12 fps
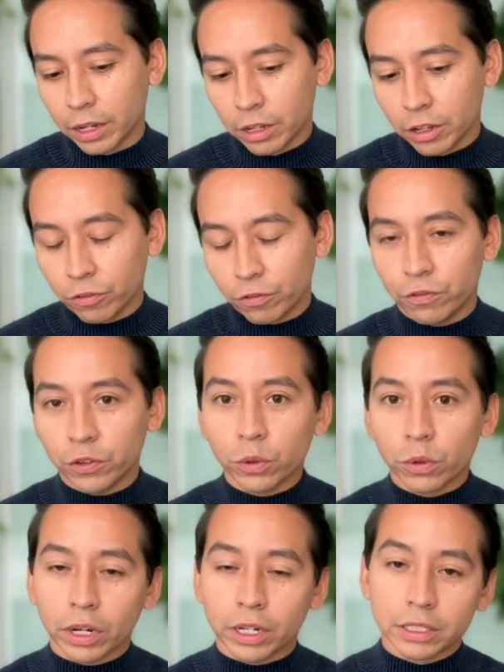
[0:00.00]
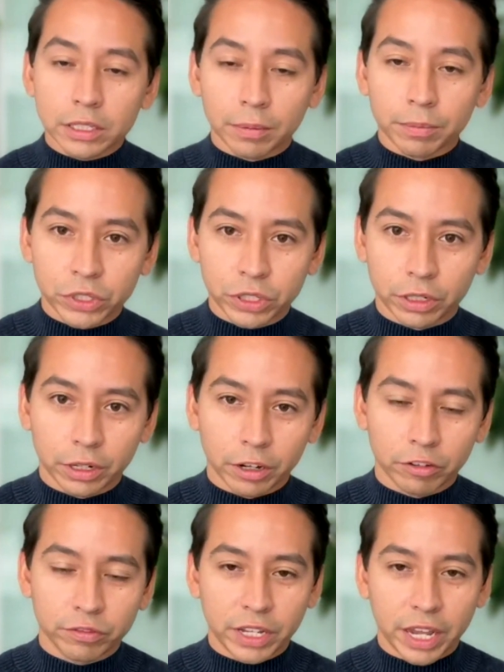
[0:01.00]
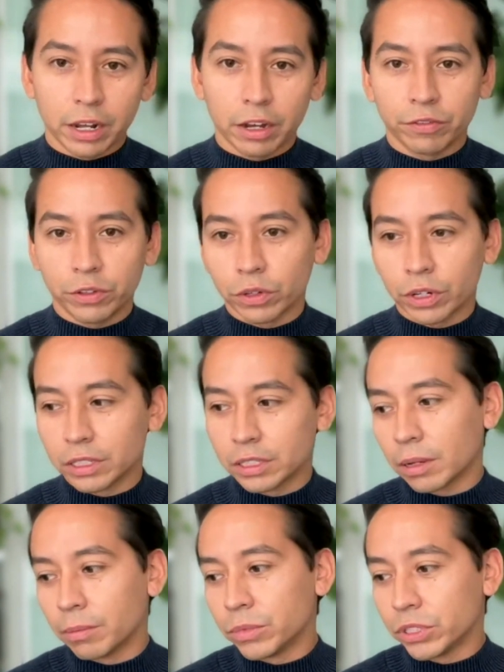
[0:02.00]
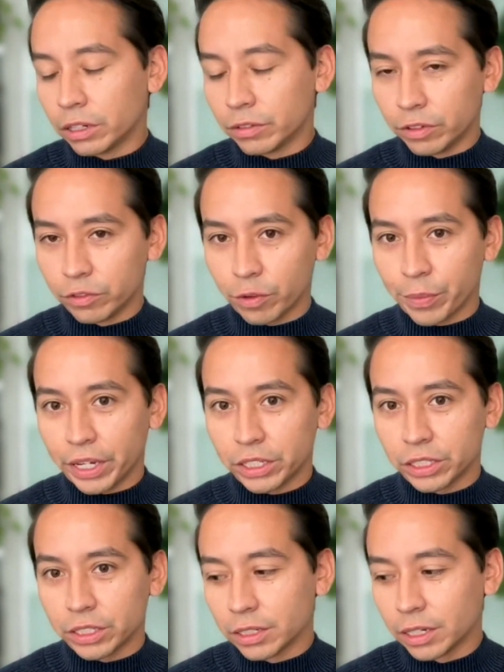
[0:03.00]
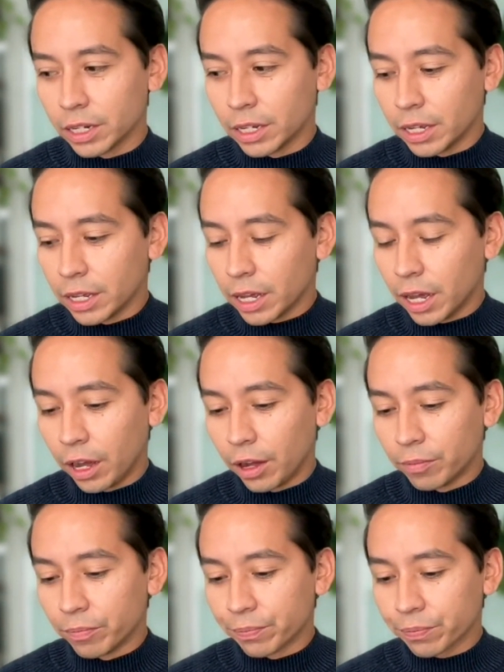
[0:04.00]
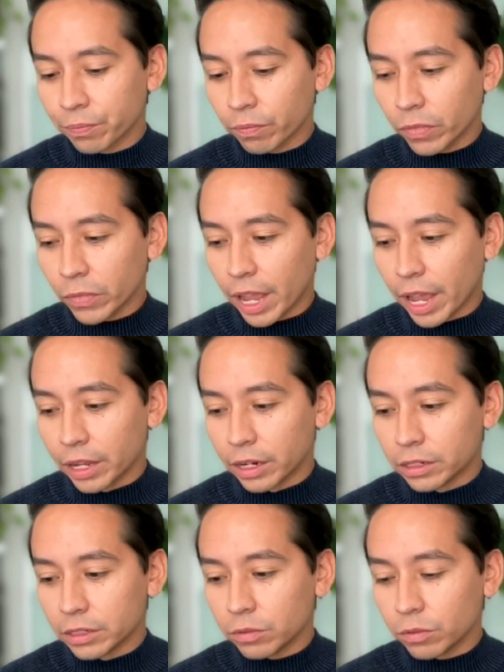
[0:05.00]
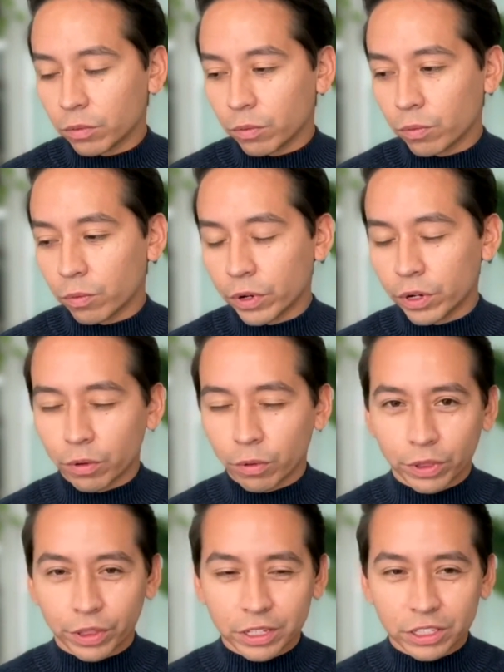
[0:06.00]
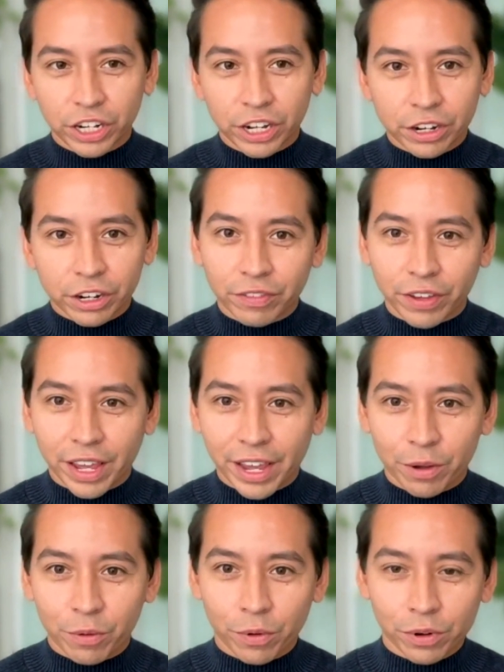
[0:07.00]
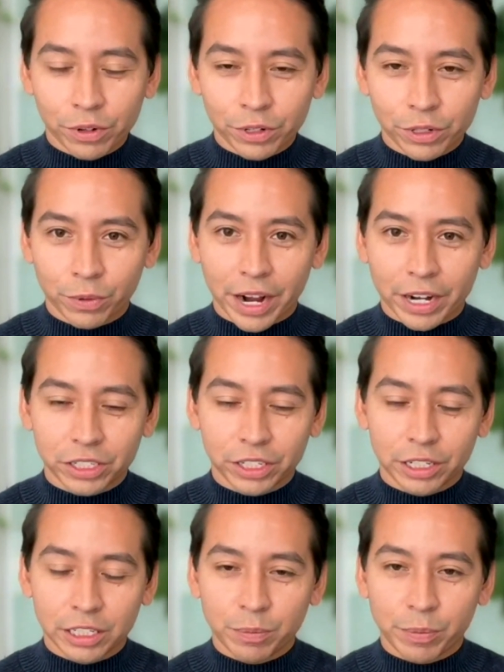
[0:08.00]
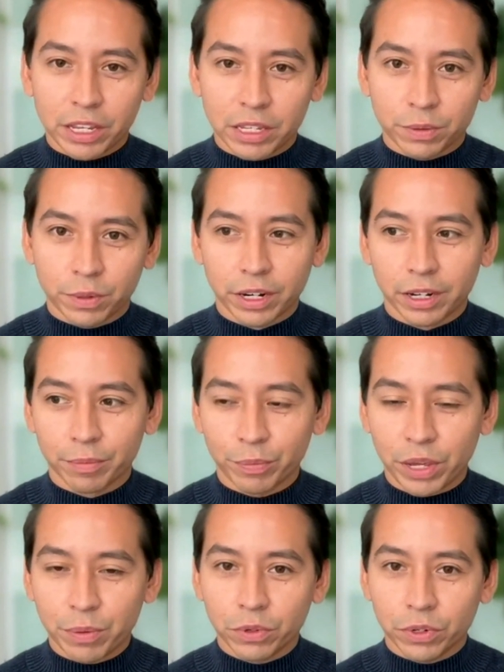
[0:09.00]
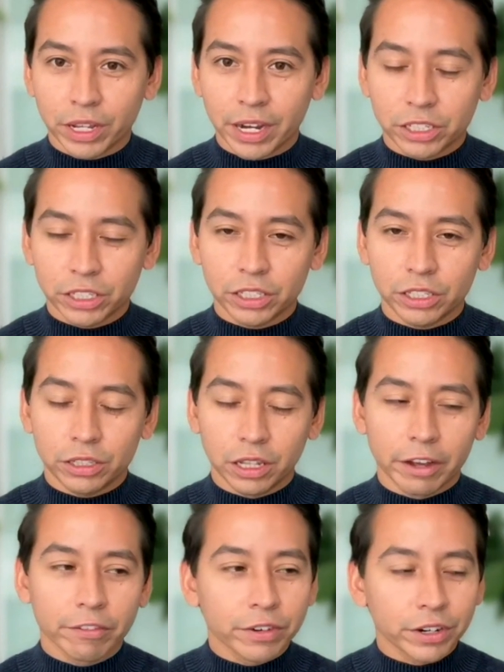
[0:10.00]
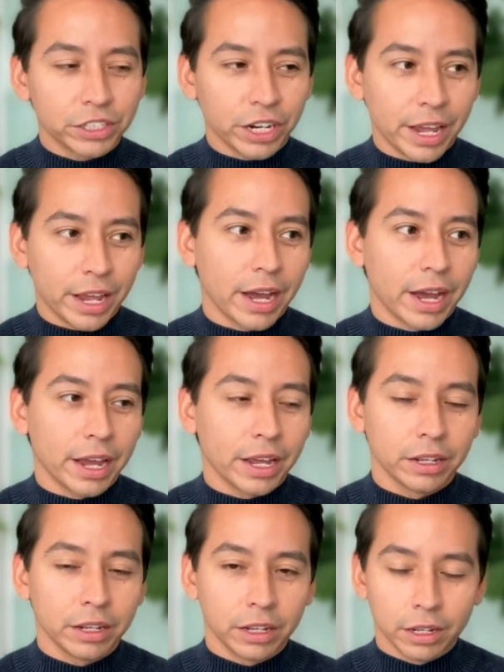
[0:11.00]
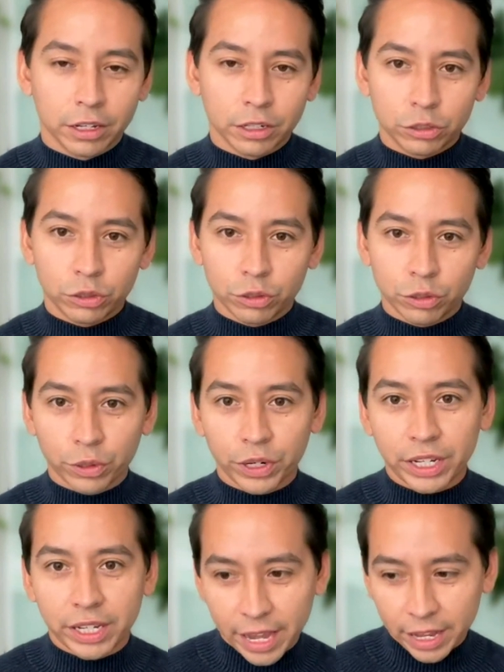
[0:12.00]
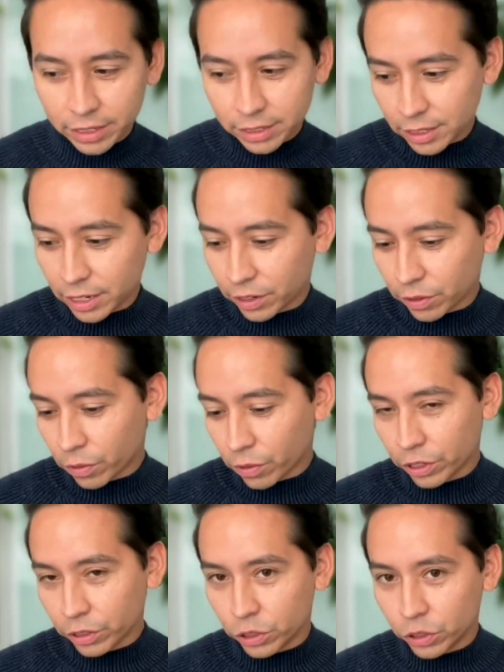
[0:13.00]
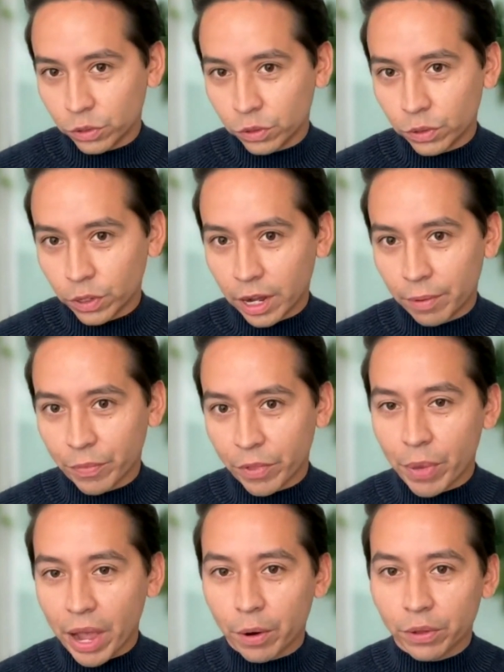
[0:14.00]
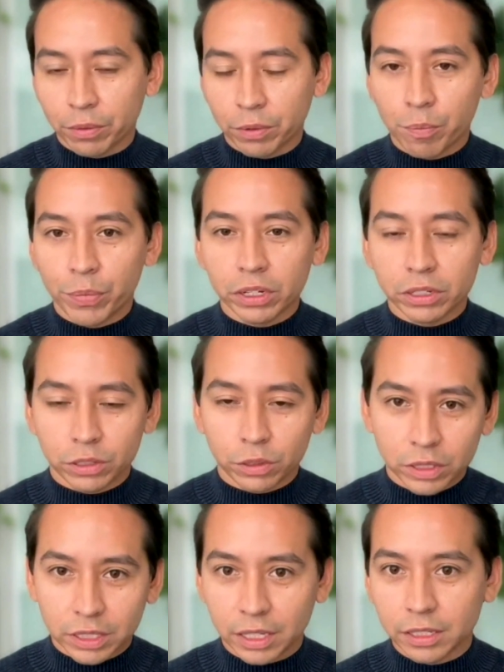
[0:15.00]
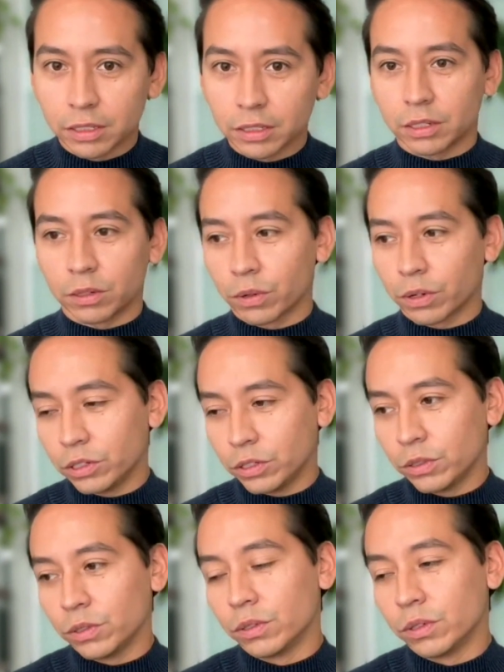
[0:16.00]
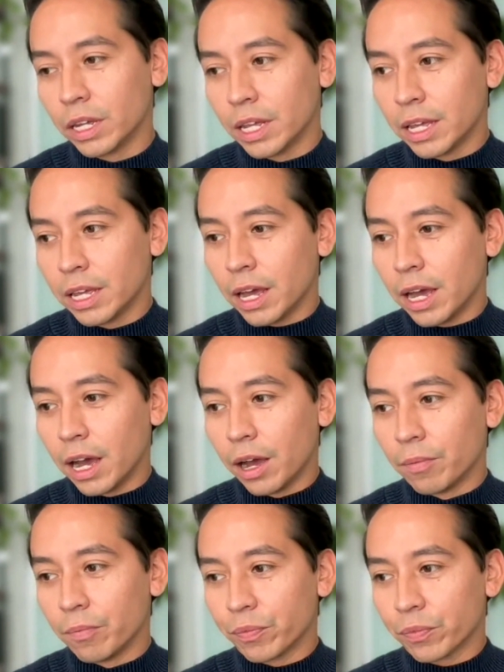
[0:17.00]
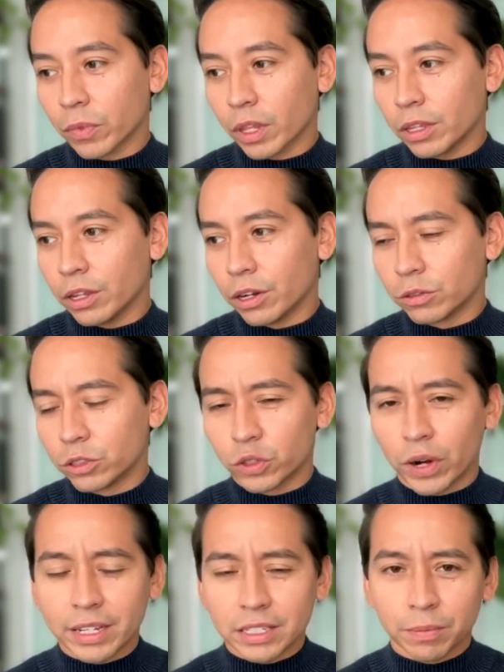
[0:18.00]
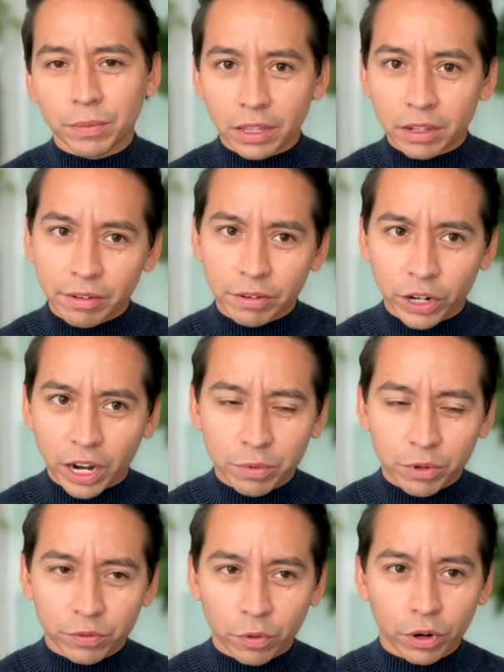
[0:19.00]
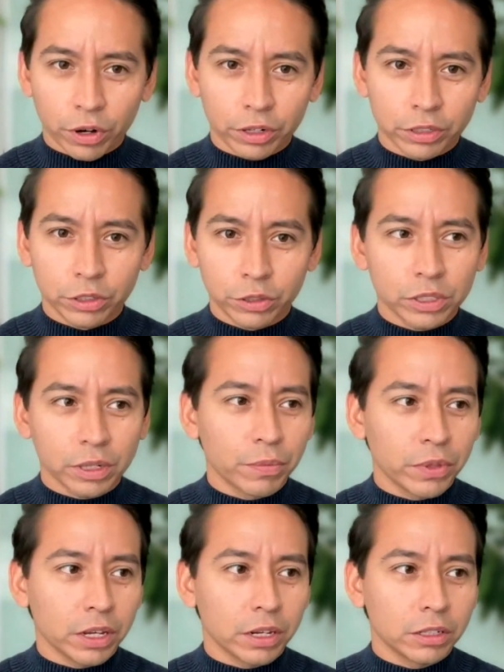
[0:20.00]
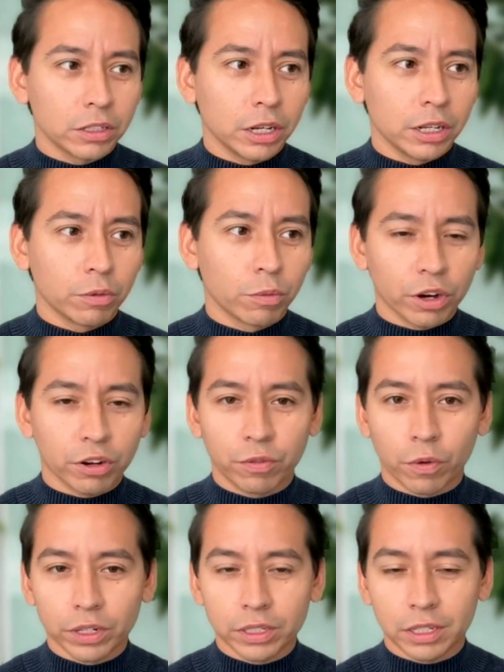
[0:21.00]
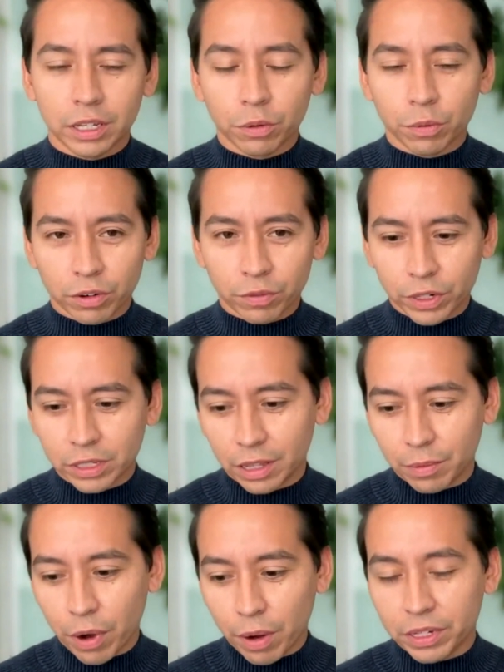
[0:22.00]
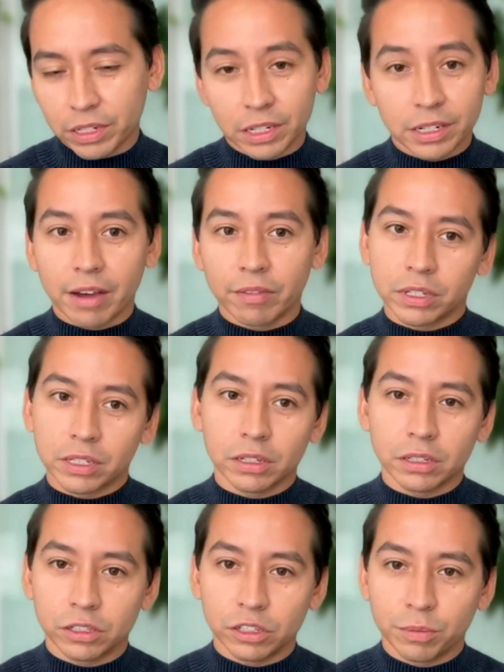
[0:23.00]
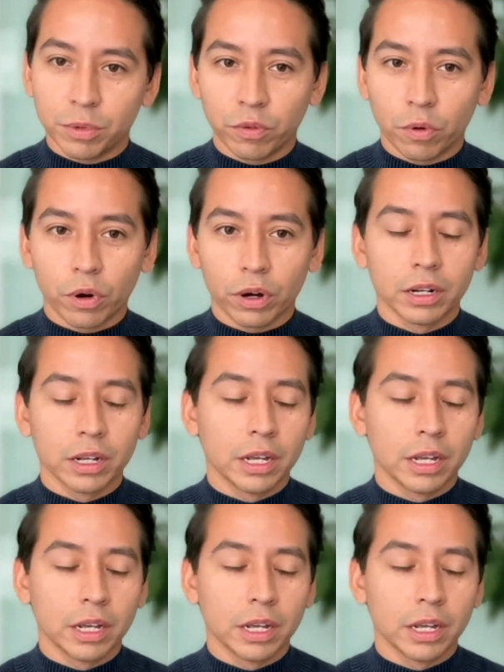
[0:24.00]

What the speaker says: fuel consumption of data, fuel consumption of information. And when in this generative AI world, we're actually in a space where people can actually leverage AI to create in order to empower them to build new skills, in order to try something they've never tried before, or do something in the workforce that they probably didn't have the skills to do before.